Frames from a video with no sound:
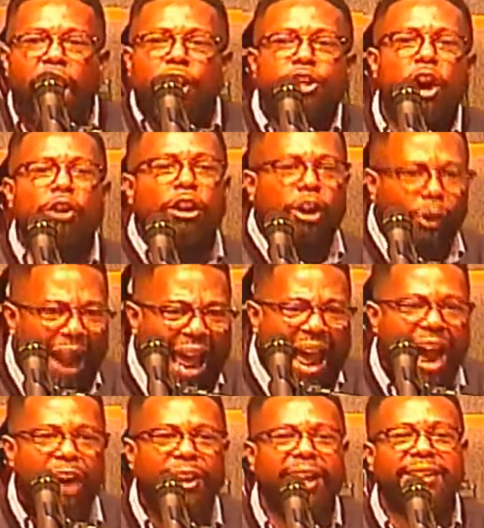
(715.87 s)
Your
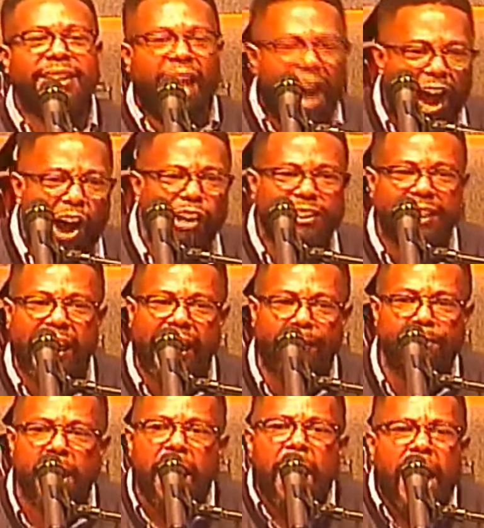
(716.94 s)
crowd is
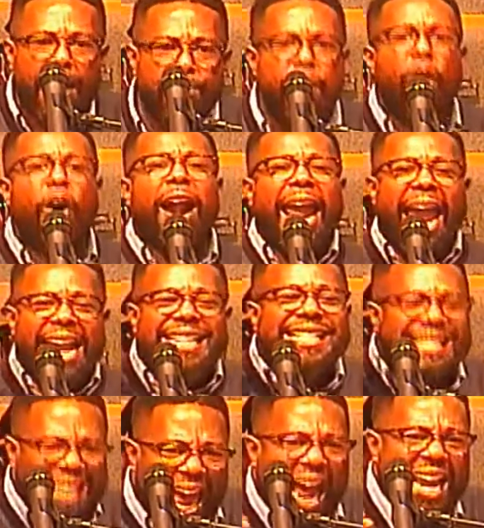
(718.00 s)
causing more
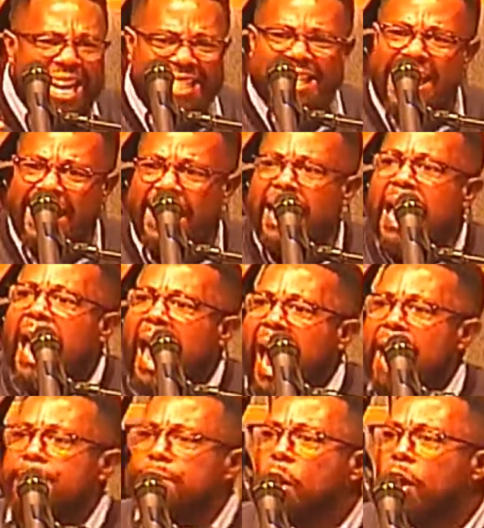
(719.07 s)
anxiety and more